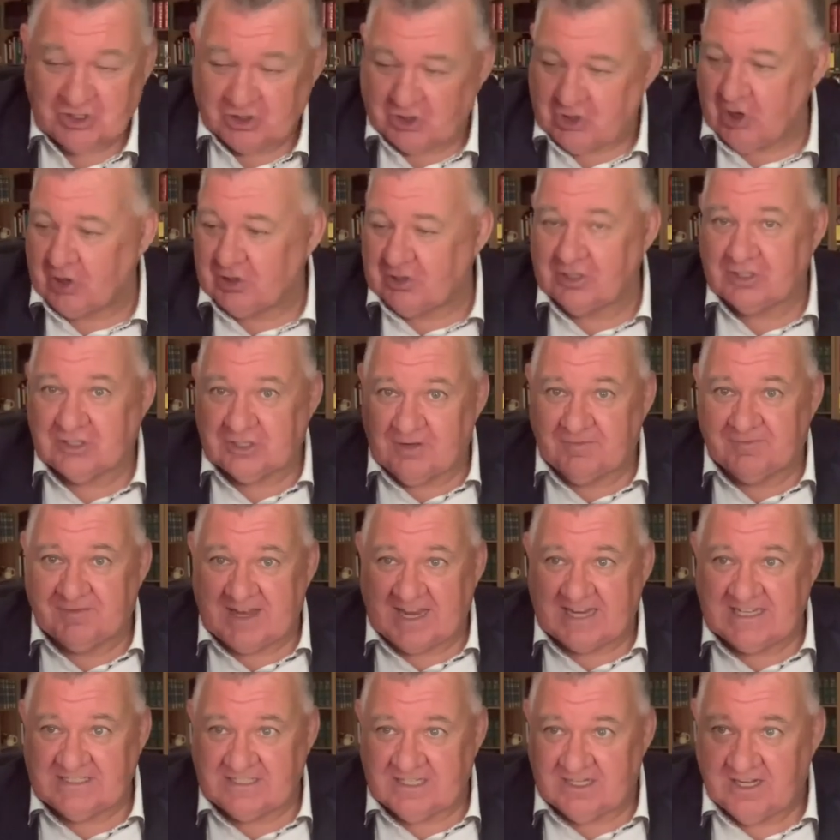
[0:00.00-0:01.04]
chocolates I've
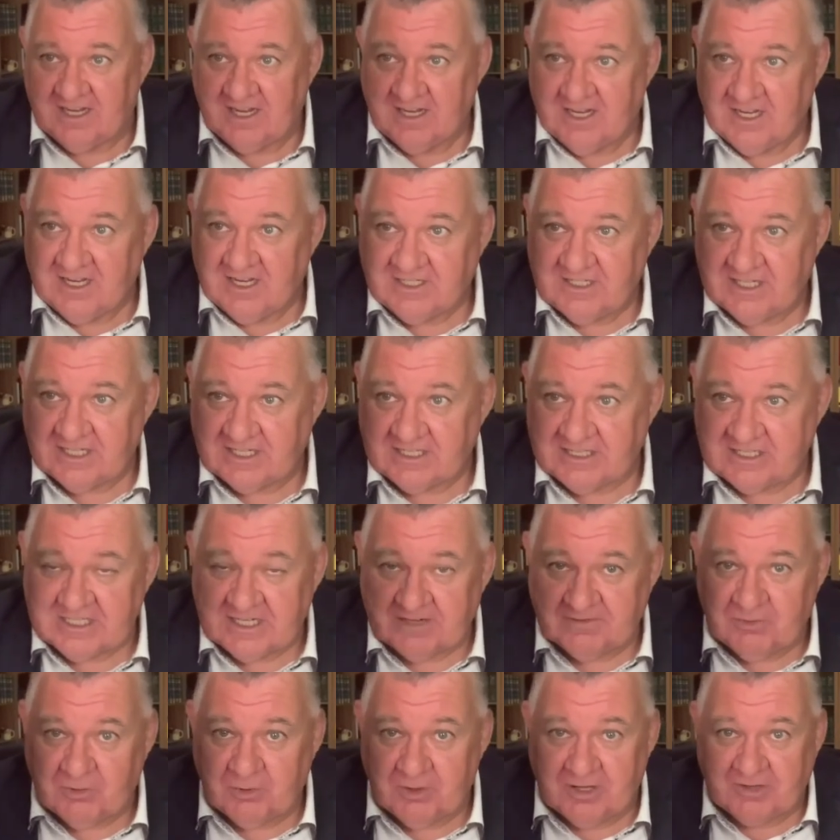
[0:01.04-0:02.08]
tasted. As you can see,
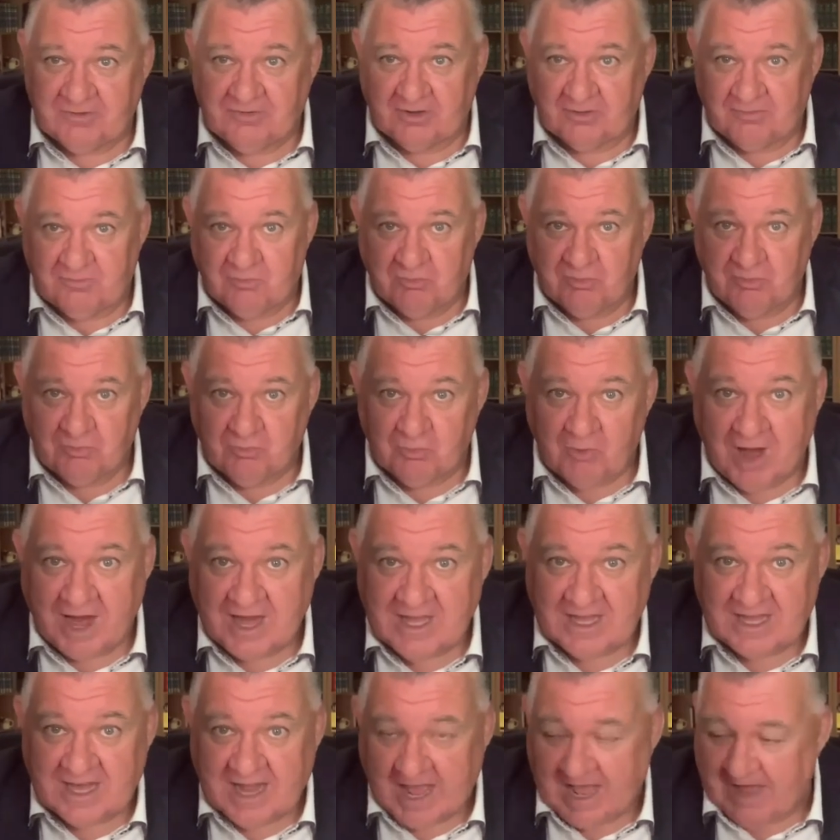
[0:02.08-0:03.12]
I've already sort of
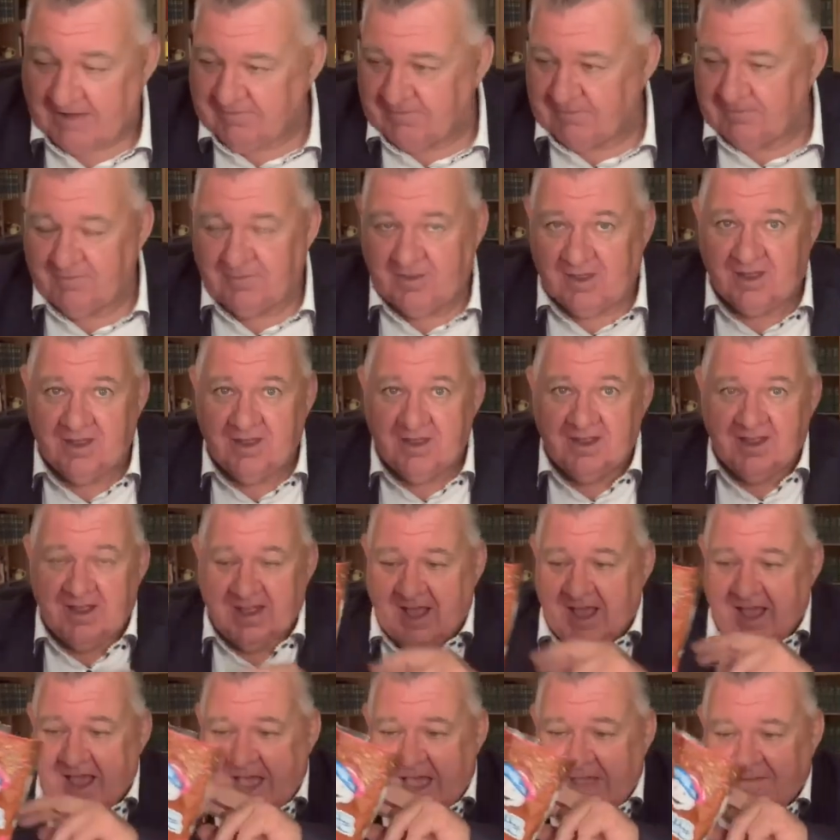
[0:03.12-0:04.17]
raided half of the
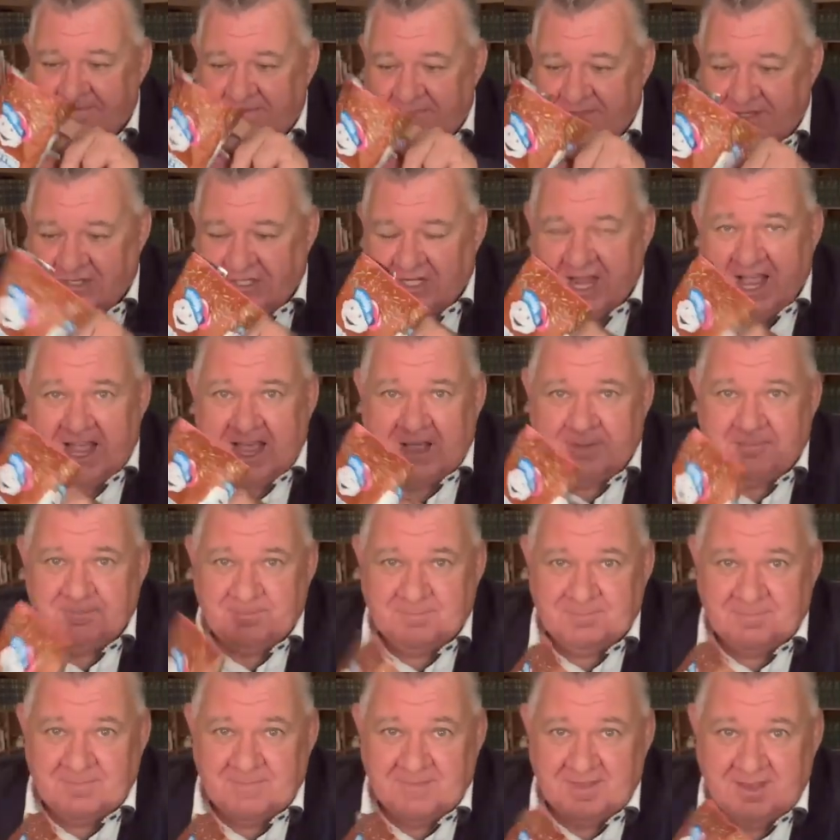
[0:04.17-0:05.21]
jar,
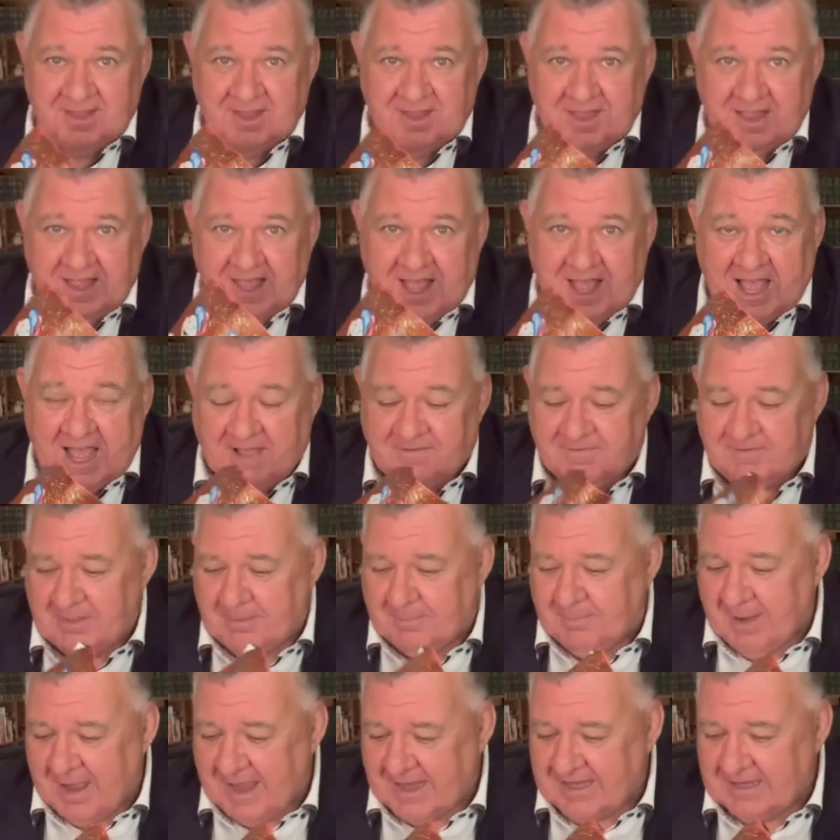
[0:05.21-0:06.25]
half of the
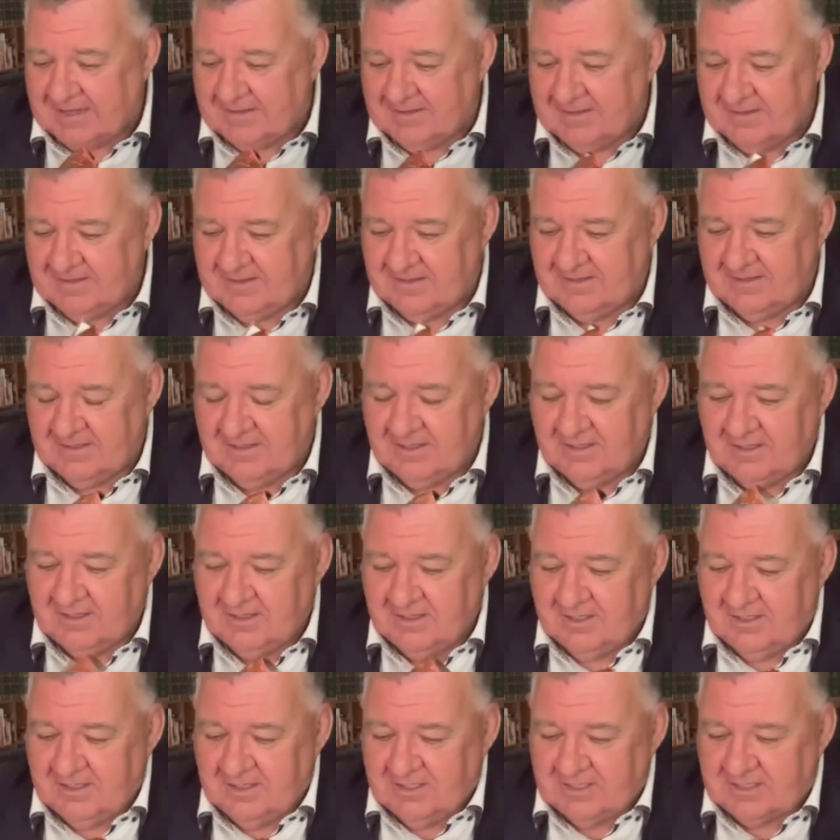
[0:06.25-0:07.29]
packet.
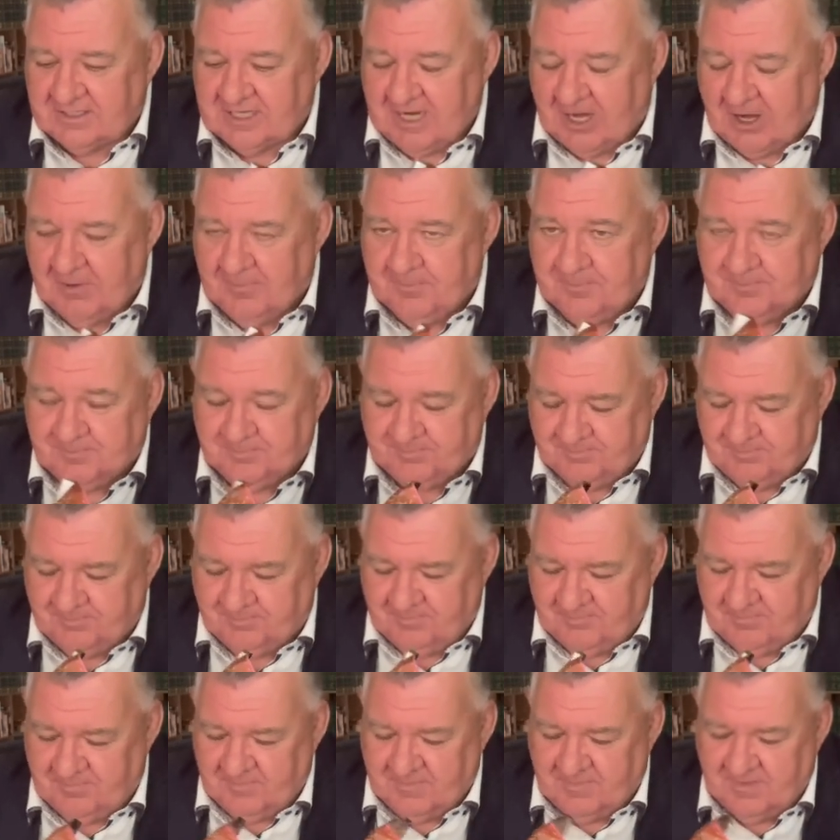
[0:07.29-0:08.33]
So
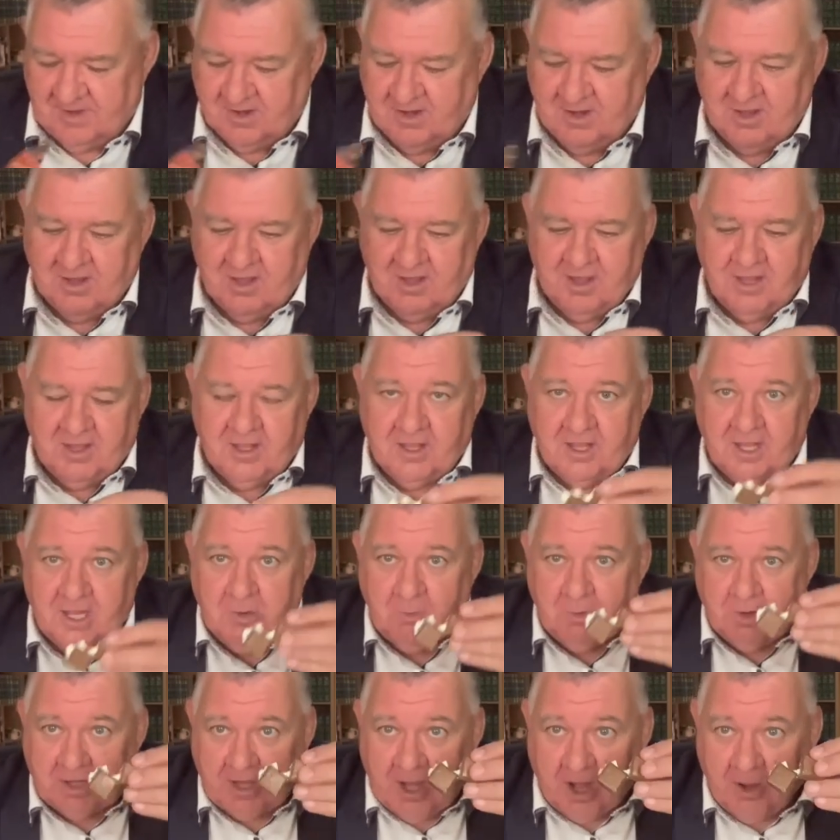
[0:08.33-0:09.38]
here
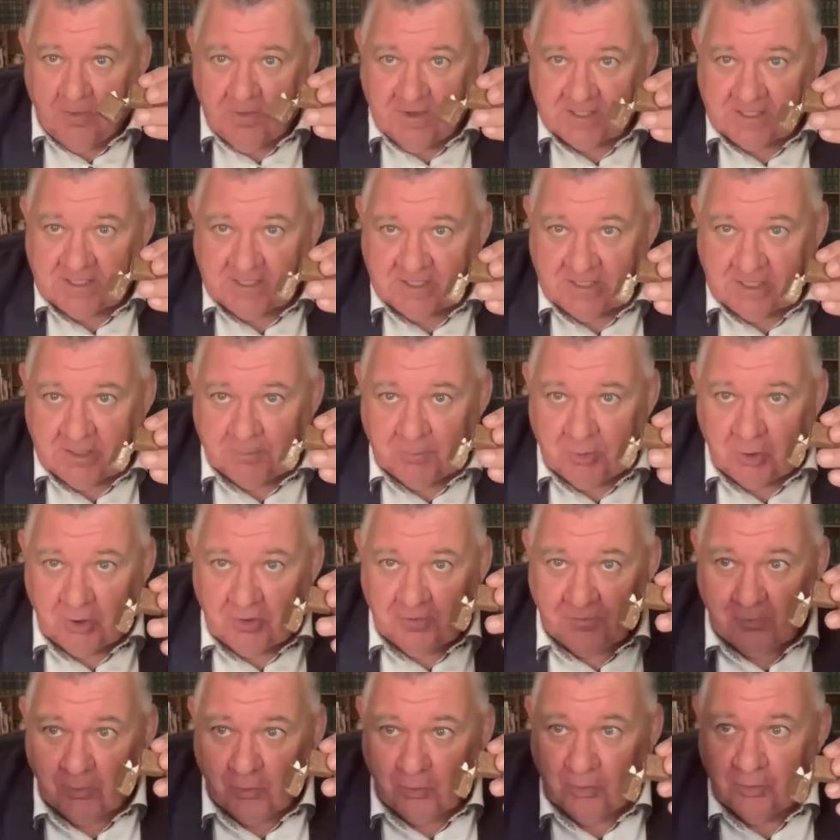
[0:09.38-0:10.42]
we go. This is the
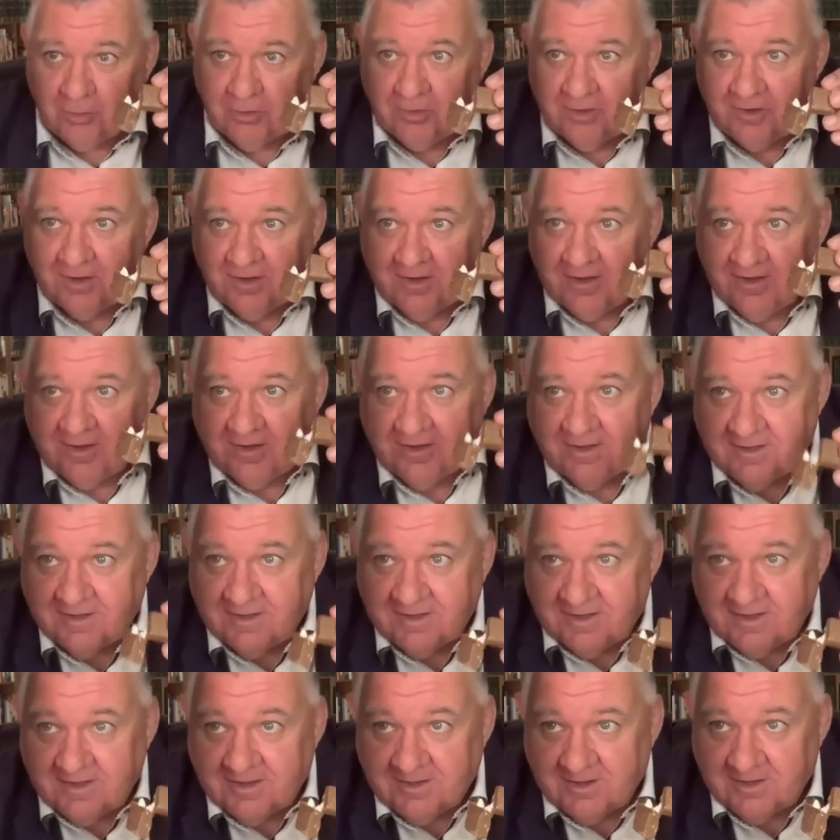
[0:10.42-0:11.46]
beautiful
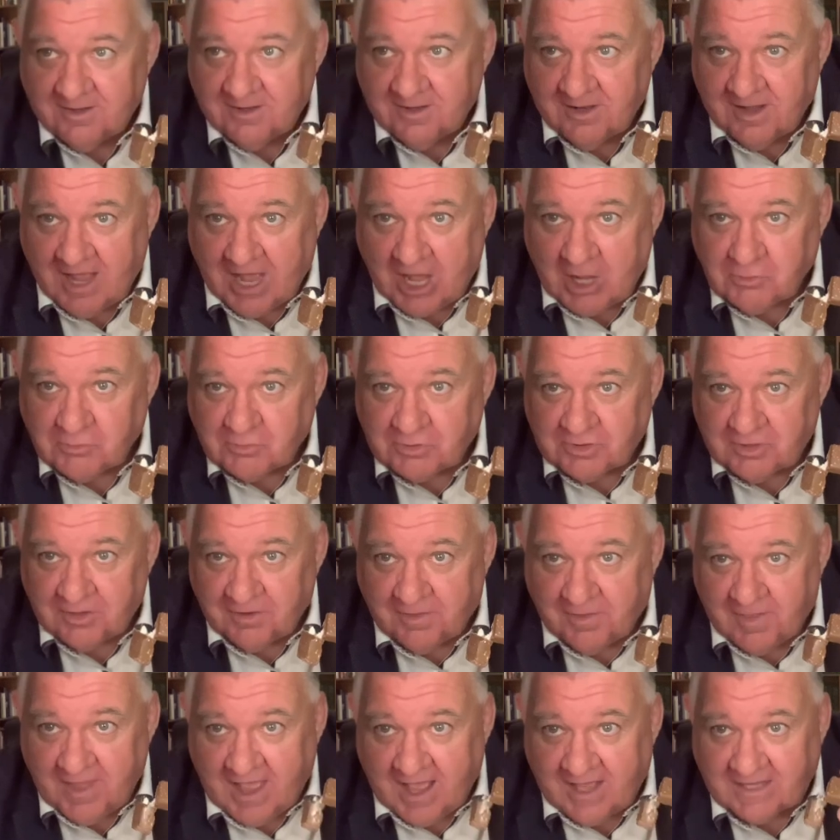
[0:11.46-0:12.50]
Hundreds and
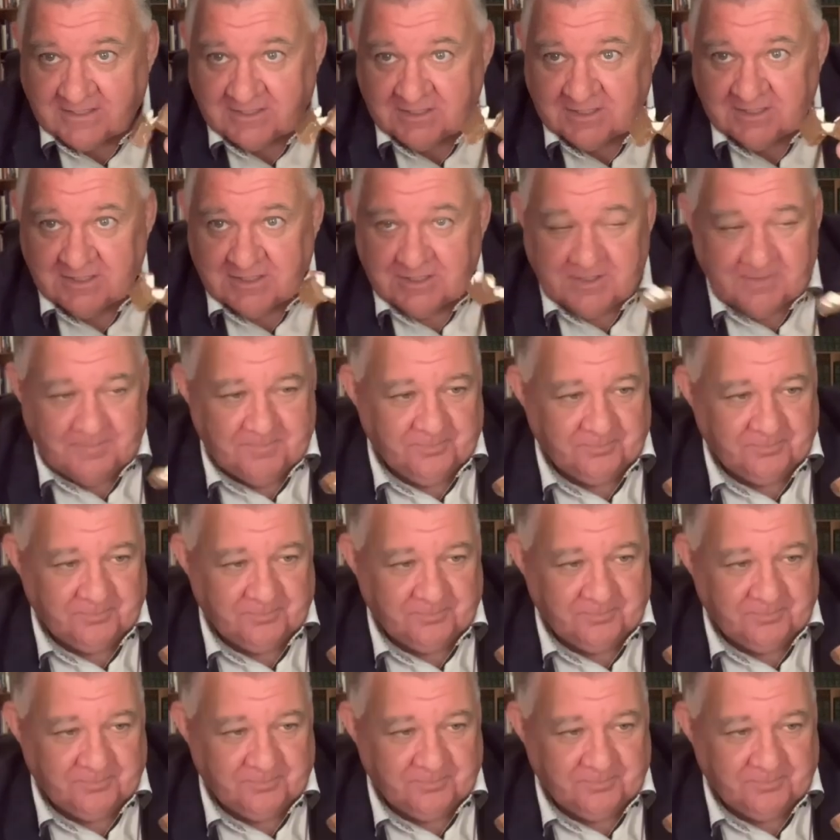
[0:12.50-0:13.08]
Thousands